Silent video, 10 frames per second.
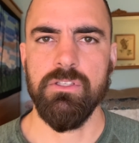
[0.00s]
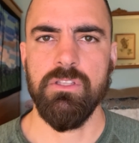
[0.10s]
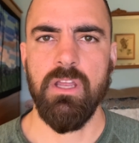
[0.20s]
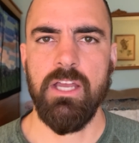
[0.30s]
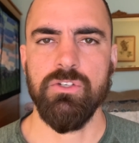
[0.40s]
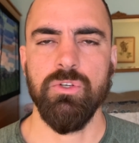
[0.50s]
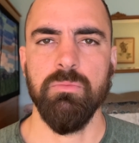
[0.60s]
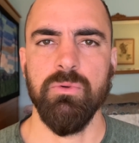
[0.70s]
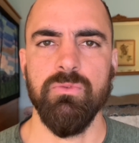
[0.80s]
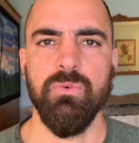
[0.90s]
theatrical
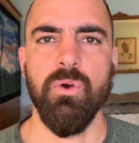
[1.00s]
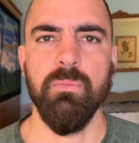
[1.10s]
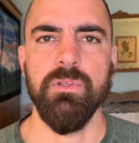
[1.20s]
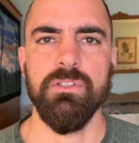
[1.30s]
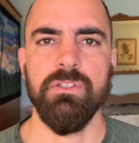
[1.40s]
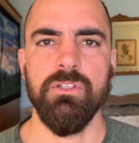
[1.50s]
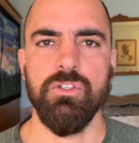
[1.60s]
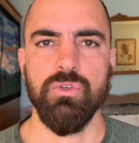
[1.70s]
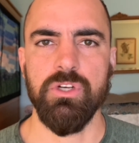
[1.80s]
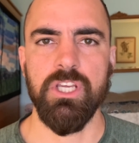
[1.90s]
performance and
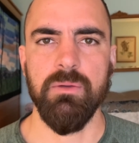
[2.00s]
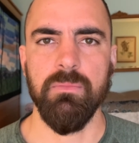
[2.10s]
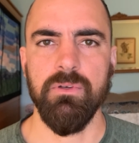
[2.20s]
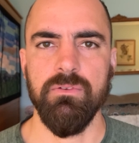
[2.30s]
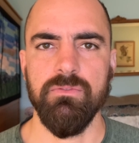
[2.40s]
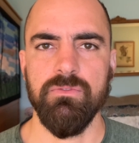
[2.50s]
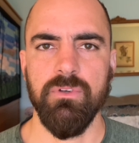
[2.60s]
dream of,